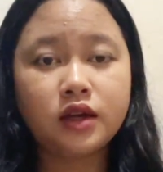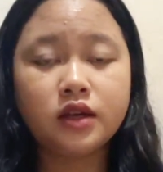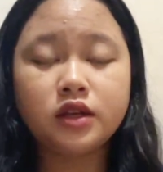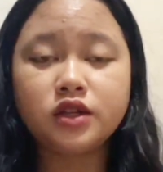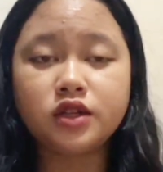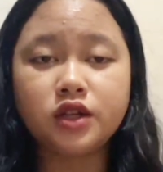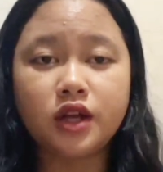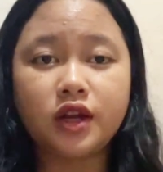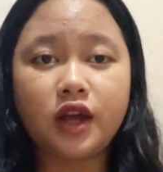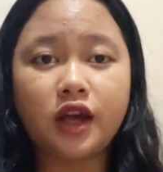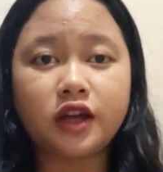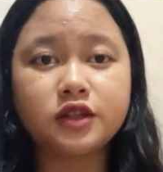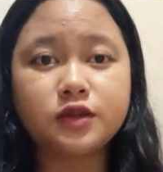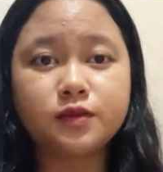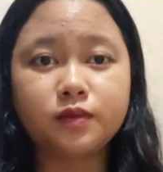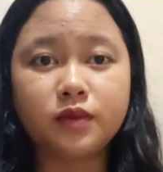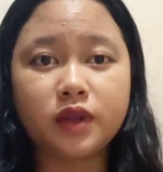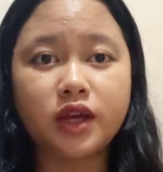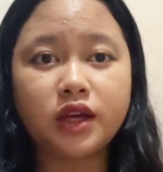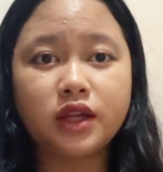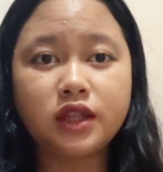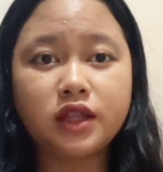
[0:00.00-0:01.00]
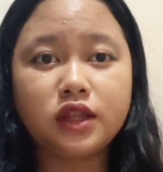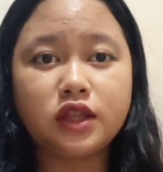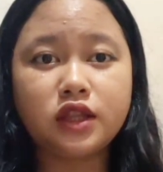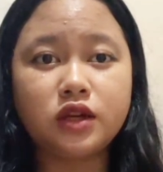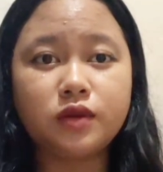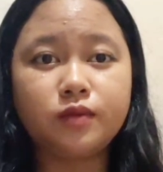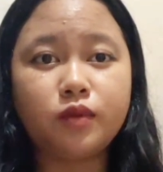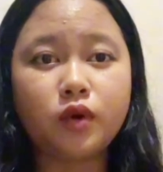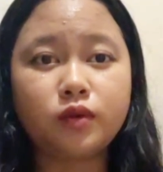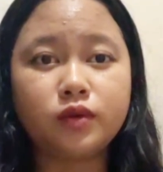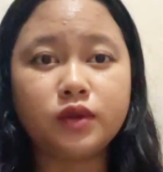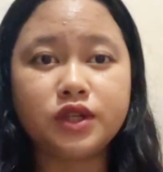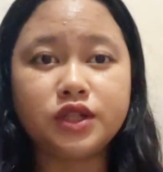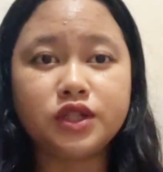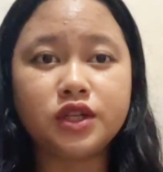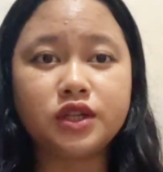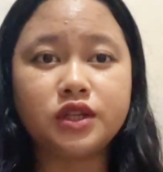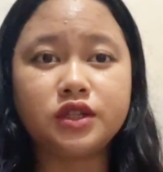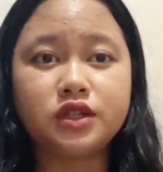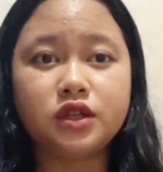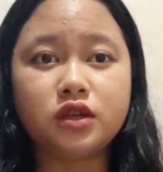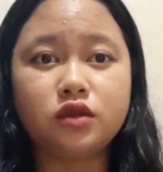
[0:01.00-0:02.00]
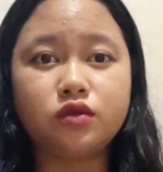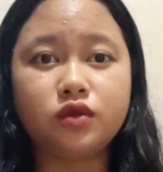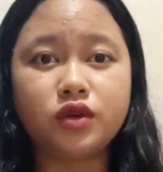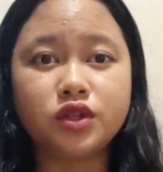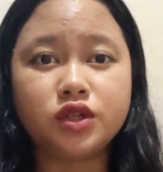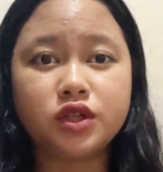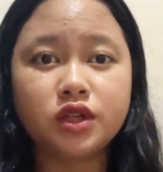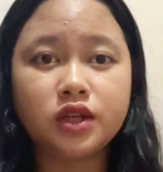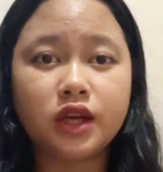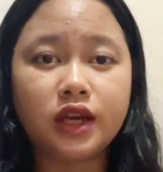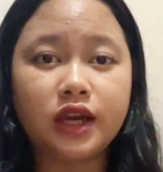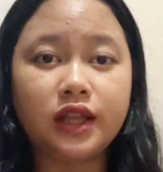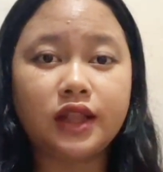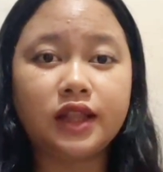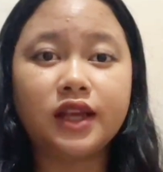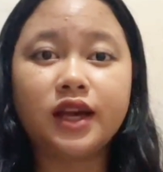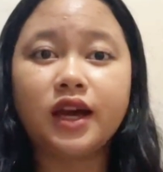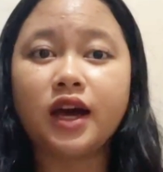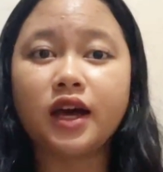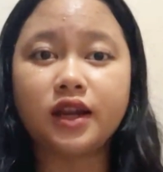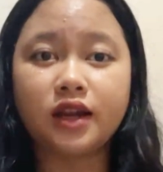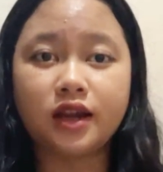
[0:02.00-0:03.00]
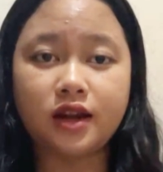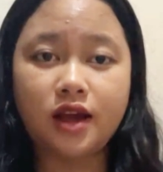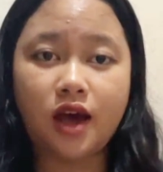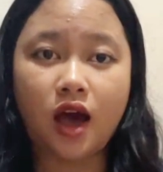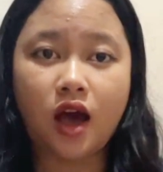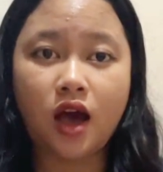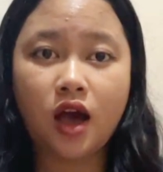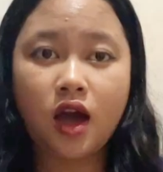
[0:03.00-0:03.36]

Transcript: then explain the population situation in Canada,